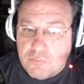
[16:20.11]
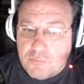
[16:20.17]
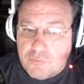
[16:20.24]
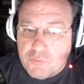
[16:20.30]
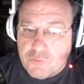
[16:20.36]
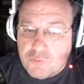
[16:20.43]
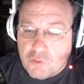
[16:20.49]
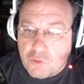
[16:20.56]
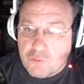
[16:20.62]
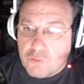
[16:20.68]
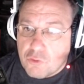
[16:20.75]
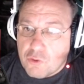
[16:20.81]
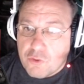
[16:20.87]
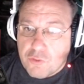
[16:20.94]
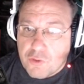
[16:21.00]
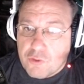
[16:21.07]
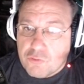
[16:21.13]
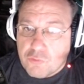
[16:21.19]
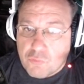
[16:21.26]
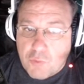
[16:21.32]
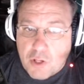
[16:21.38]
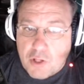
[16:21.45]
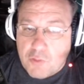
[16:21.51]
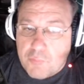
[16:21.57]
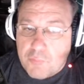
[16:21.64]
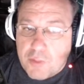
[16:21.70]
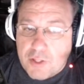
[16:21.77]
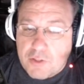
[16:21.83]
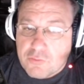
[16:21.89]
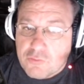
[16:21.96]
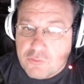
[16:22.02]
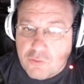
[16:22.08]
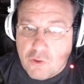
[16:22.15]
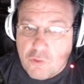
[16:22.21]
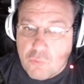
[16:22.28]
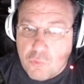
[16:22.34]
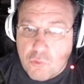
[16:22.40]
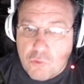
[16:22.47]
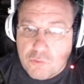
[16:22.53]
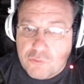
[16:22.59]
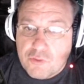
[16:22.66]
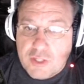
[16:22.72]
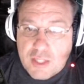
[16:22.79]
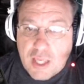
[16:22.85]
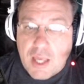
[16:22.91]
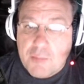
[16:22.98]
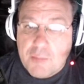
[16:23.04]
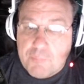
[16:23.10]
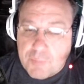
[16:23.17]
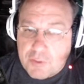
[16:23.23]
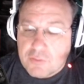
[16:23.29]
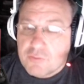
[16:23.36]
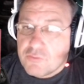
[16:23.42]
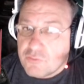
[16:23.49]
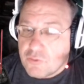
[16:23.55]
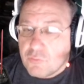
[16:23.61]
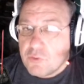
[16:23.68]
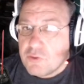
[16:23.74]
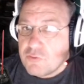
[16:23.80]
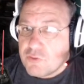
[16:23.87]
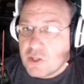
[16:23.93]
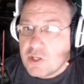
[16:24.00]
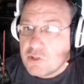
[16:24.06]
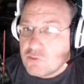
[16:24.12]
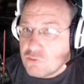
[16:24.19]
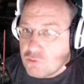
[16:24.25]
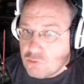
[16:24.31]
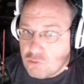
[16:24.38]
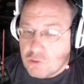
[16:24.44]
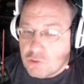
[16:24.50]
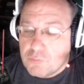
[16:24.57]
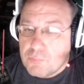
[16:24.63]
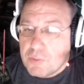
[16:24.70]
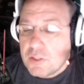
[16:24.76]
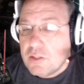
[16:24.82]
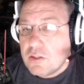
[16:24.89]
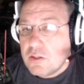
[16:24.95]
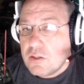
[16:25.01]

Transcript: start turning things around and making Star Wars the epic series that it should be,